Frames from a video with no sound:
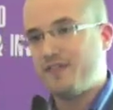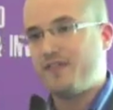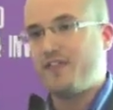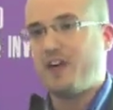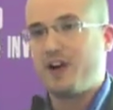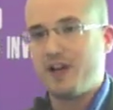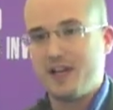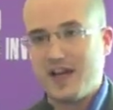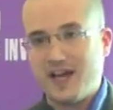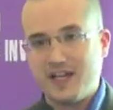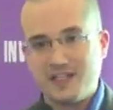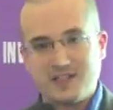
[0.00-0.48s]

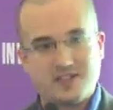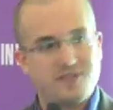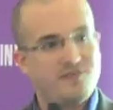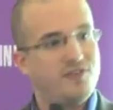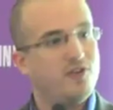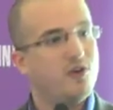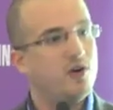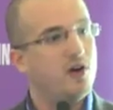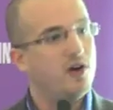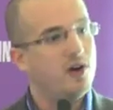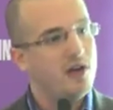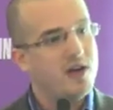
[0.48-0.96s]
finance
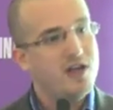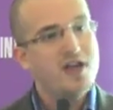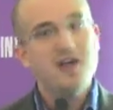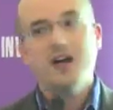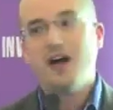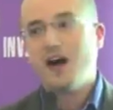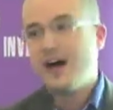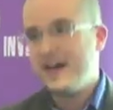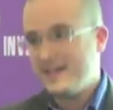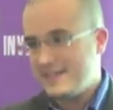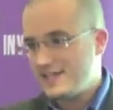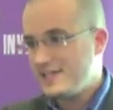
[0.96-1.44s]
for
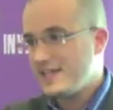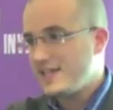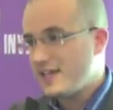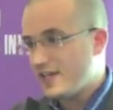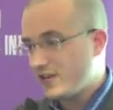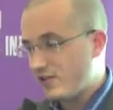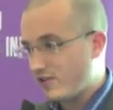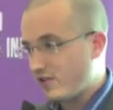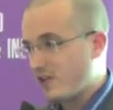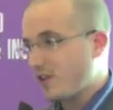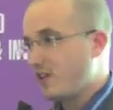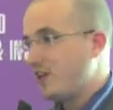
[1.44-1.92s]

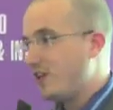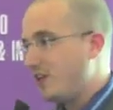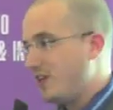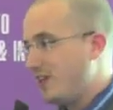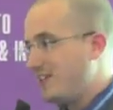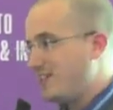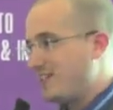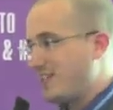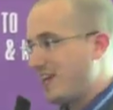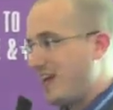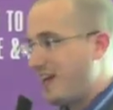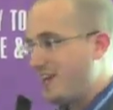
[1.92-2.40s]
idea and
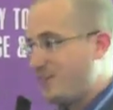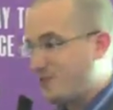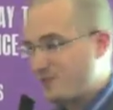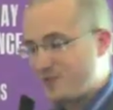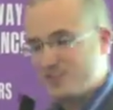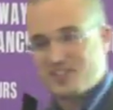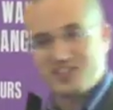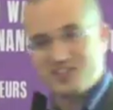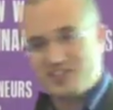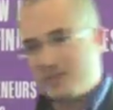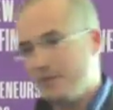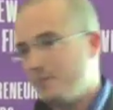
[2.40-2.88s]
early stage,
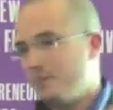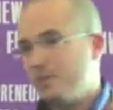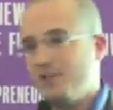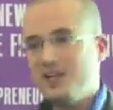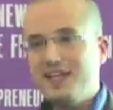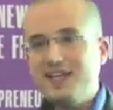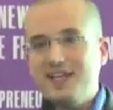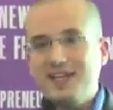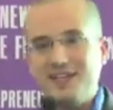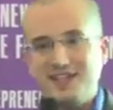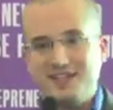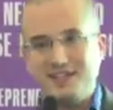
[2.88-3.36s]
which is
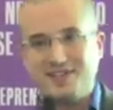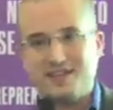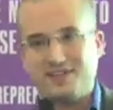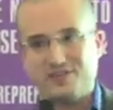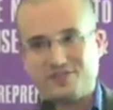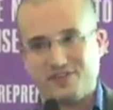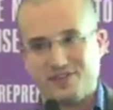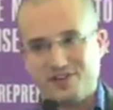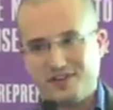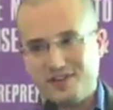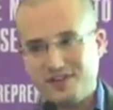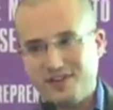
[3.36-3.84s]
completely
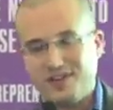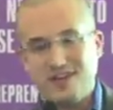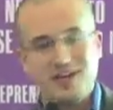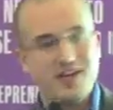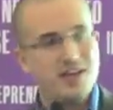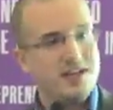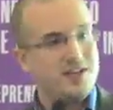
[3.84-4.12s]
different